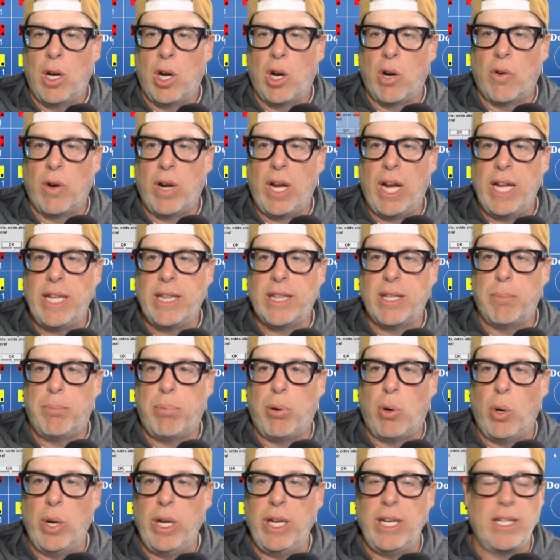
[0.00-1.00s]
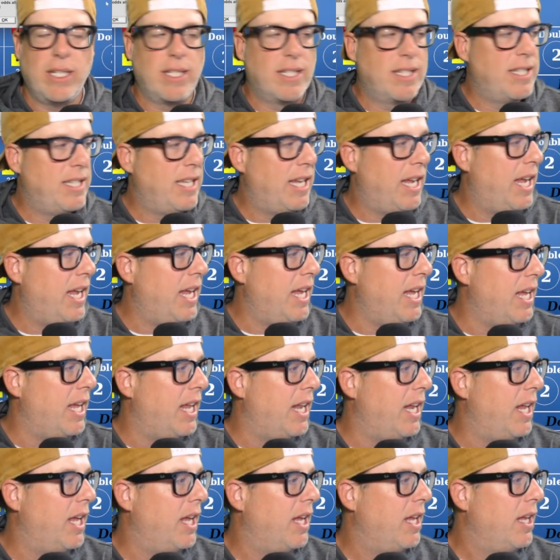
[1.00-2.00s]
All right, the point is
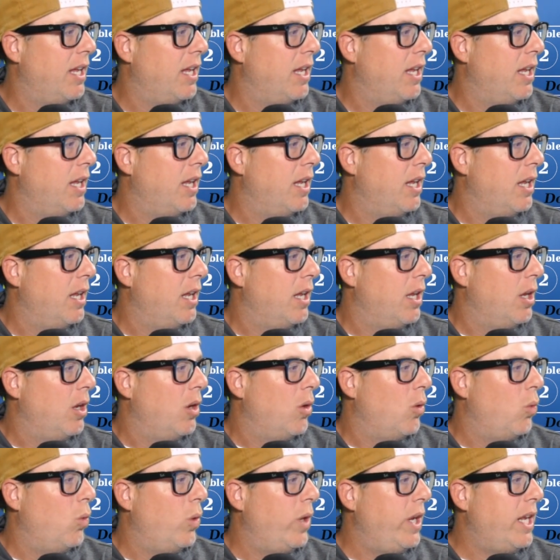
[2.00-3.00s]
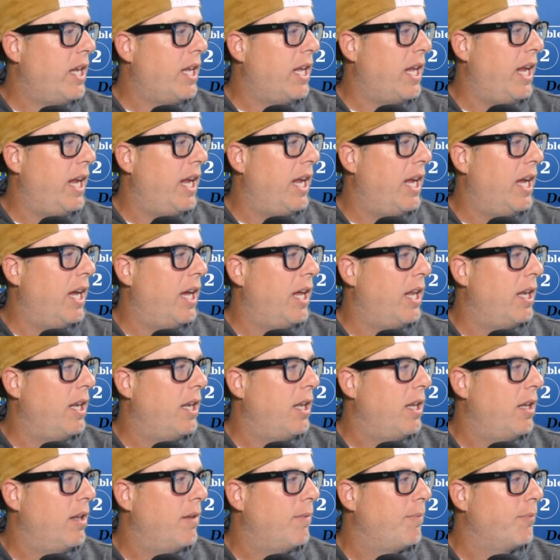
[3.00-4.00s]
10. We
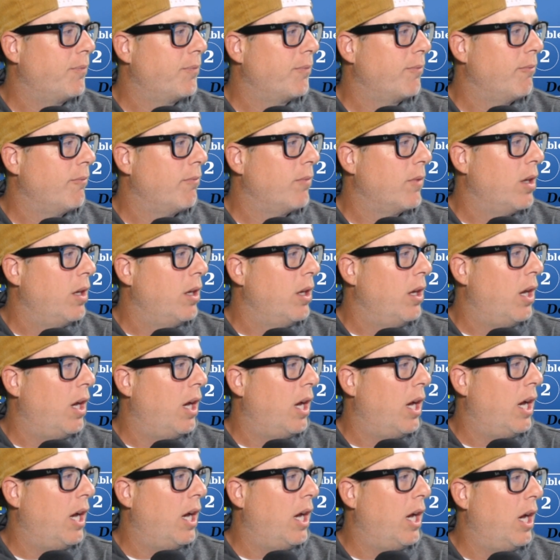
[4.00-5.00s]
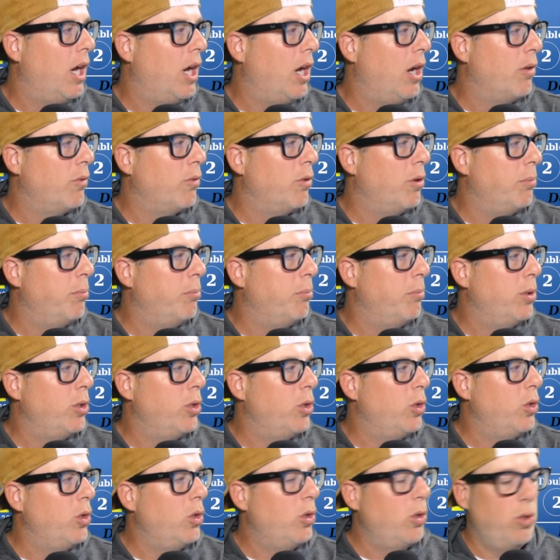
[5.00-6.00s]
can
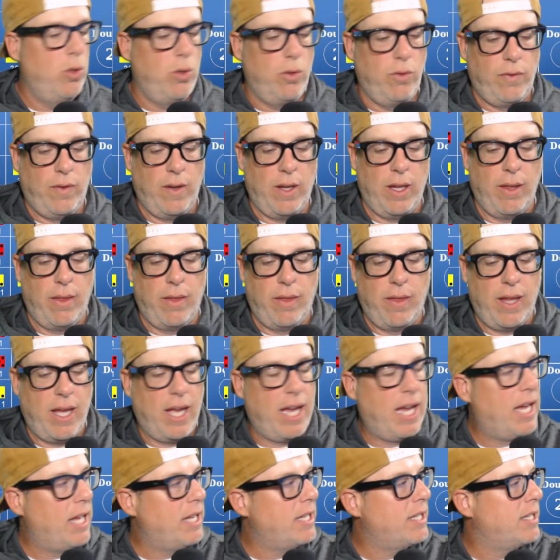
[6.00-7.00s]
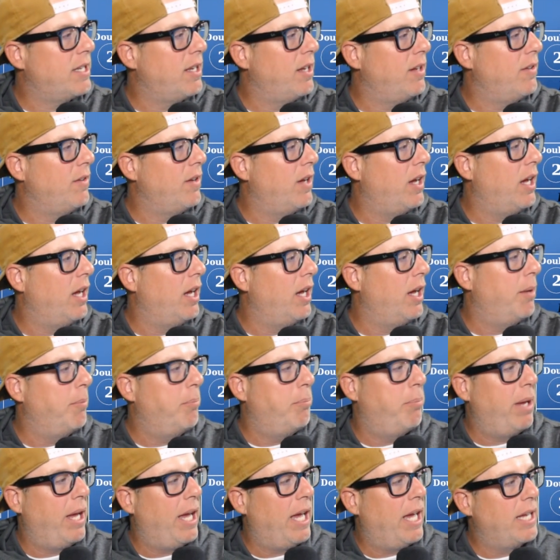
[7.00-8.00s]
remove that
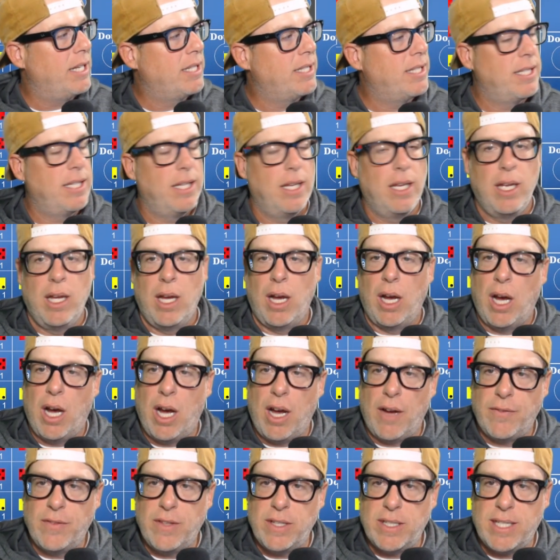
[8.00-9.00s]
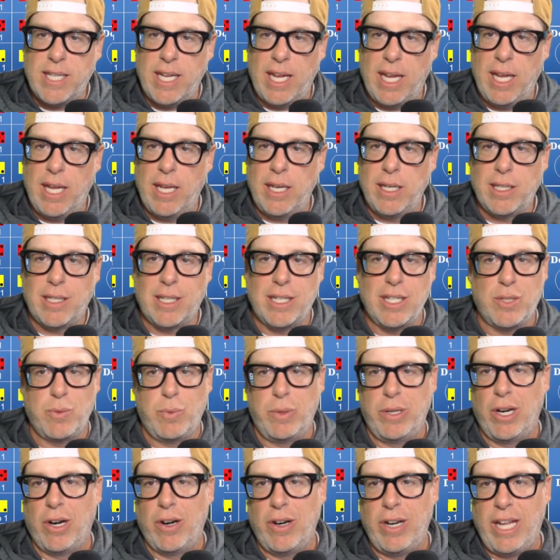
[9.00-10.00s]
bet off the 10 because
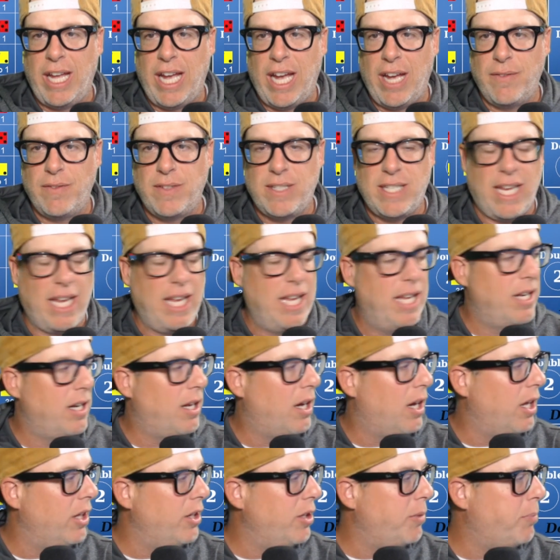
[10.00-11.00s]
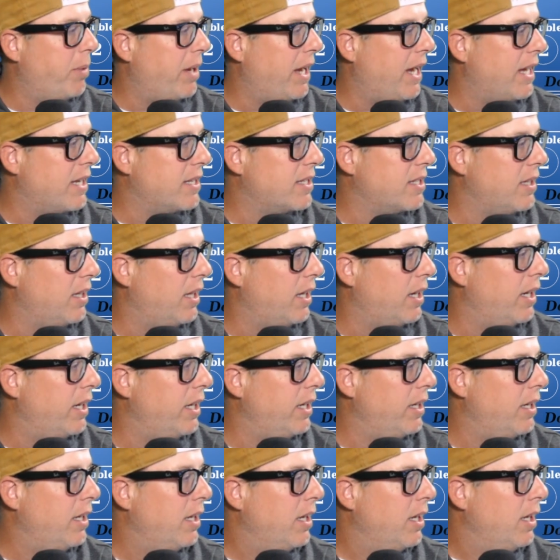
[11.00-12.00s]
we already have 10 on the pass
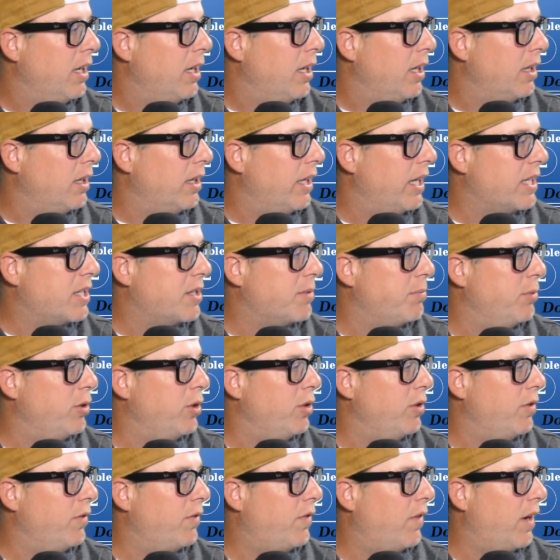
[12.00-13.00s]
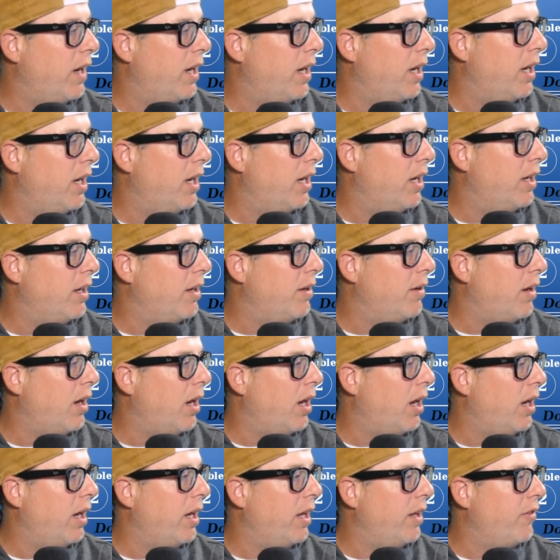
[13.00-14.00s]
line. Let's move
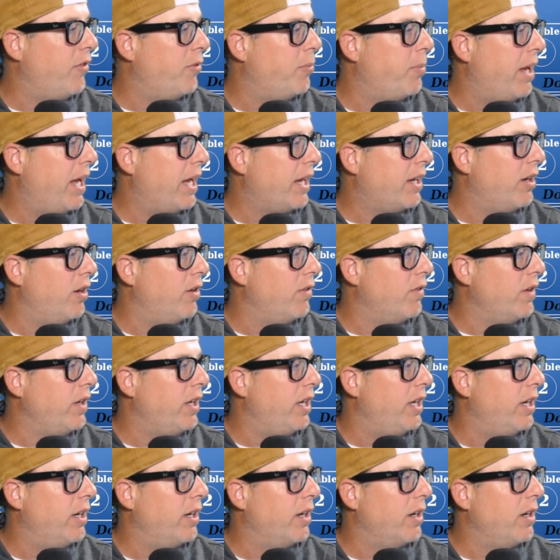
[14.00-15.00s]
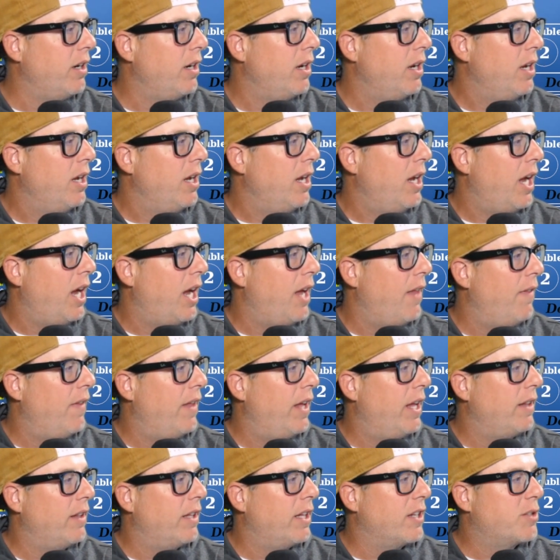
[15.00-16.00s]
odds back over here, and
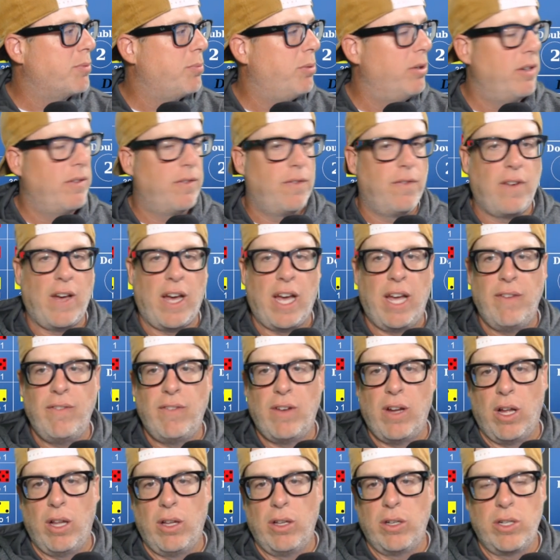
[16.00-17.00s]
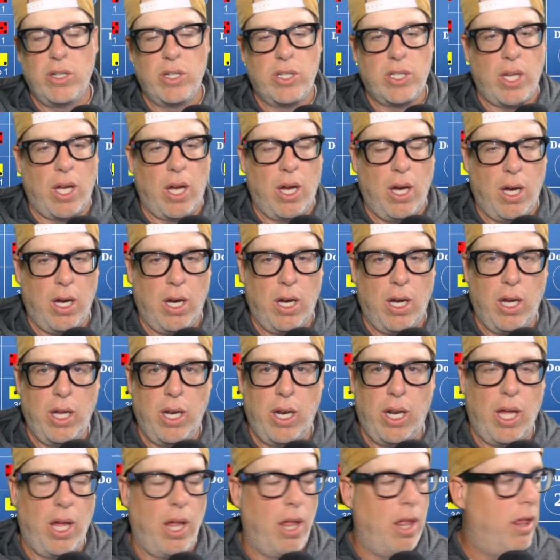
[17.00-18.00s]
then let's put $5 on
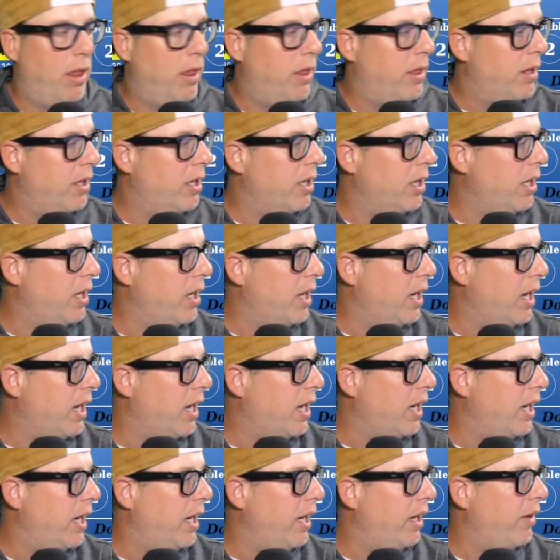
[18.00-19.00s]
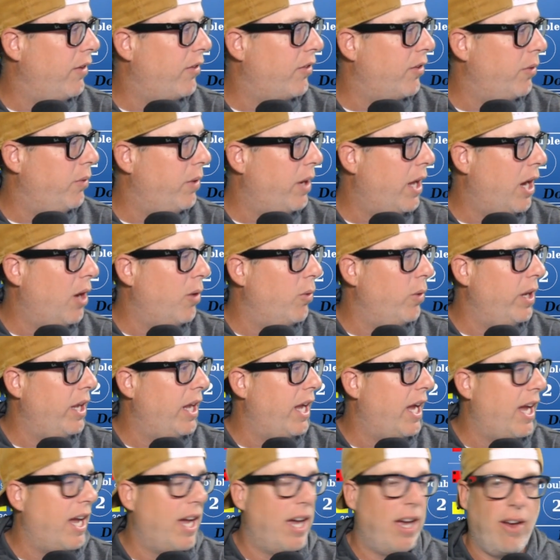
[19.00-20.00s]
the 9. So now we
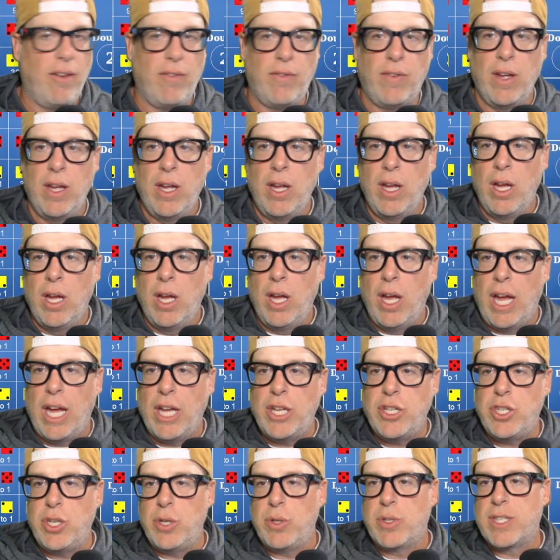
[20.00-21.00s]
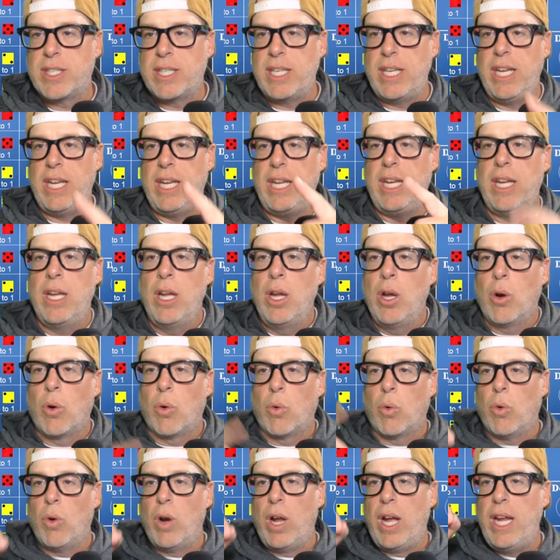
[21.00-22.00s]
have, as you see
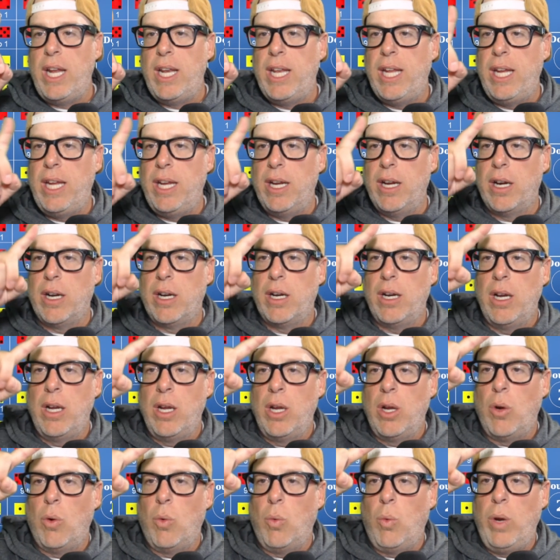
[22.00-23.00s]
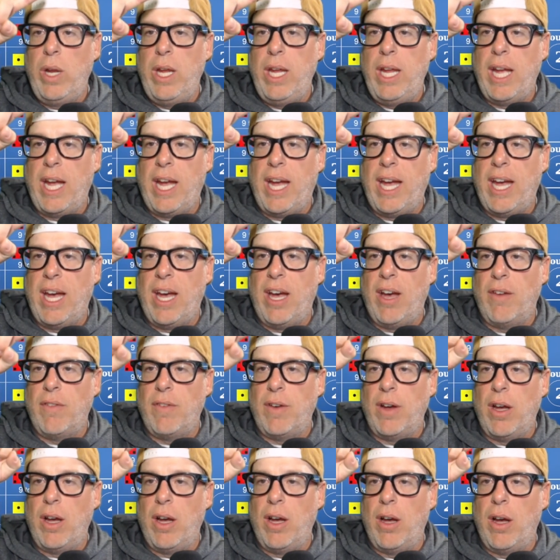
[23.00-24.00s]
right here, we have
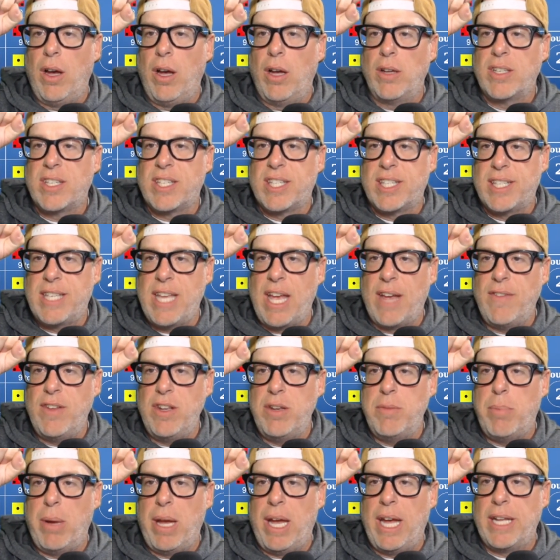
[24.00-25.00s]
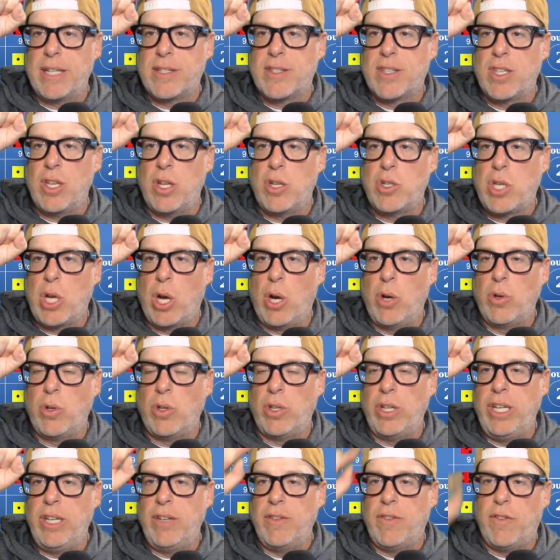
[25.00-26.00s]
7 bets
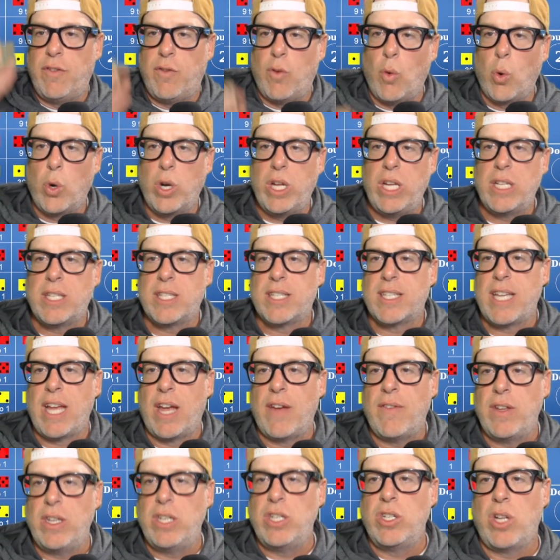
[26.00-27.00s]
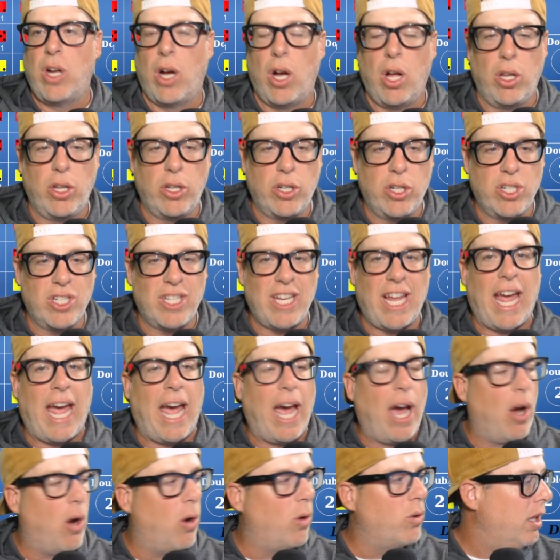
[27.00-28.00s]
totaling $47
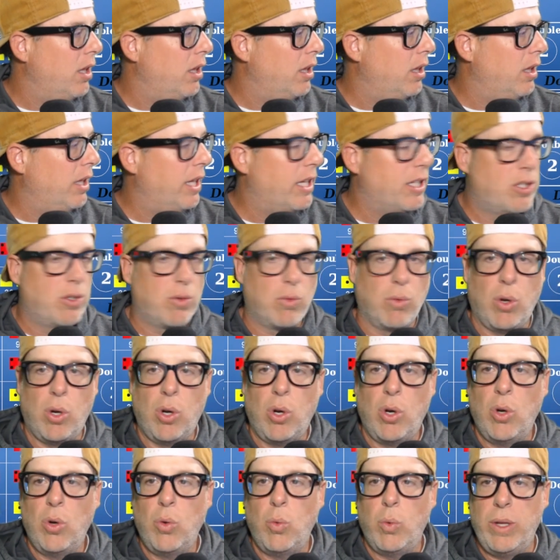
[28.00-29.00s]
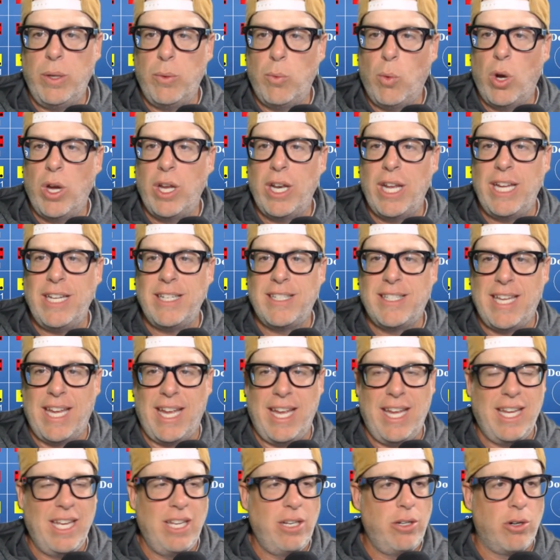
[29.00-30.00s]
out. Let's roll. We want a
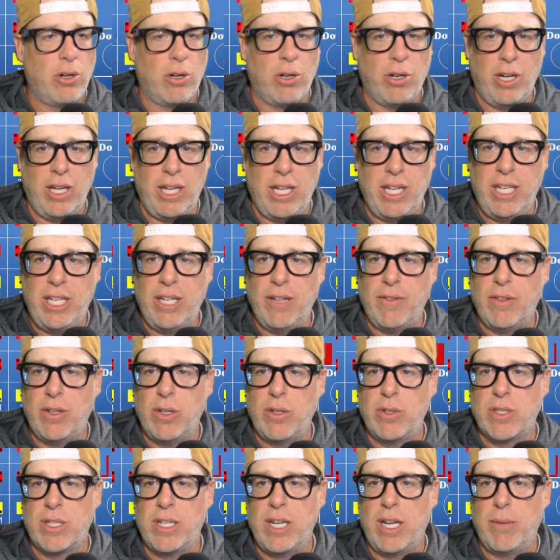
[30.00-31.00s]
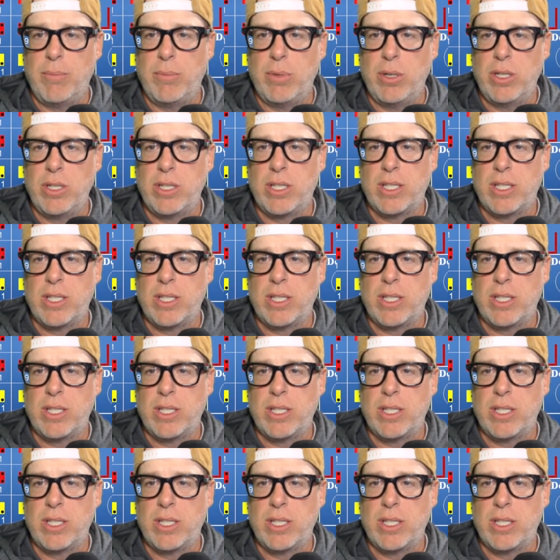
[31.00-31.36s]
10 or any of those numbers.